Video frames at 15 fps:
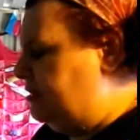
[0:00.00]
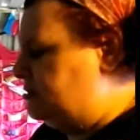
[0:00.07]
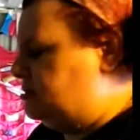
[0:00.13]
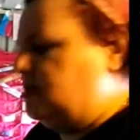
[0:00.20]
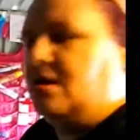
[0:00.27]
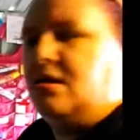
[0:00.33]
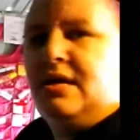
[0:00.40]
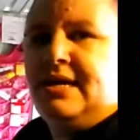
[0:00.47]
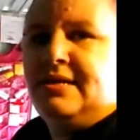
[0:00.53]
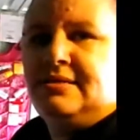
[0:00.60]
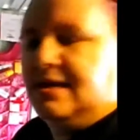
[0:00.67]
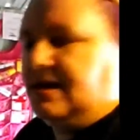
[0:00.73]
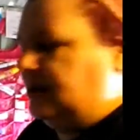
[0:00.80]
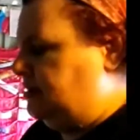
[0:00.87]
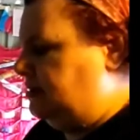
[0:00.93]
So
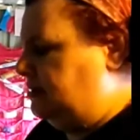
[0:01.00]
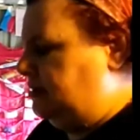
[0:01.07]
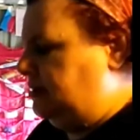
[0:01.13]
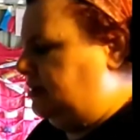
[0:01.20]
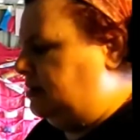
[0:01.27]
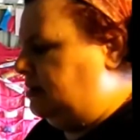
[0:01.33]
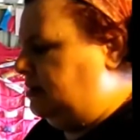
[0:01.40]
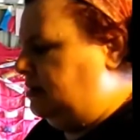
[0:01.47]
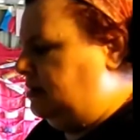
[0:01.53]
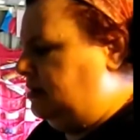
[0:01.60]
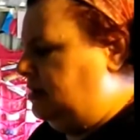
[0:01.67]
easy, you know.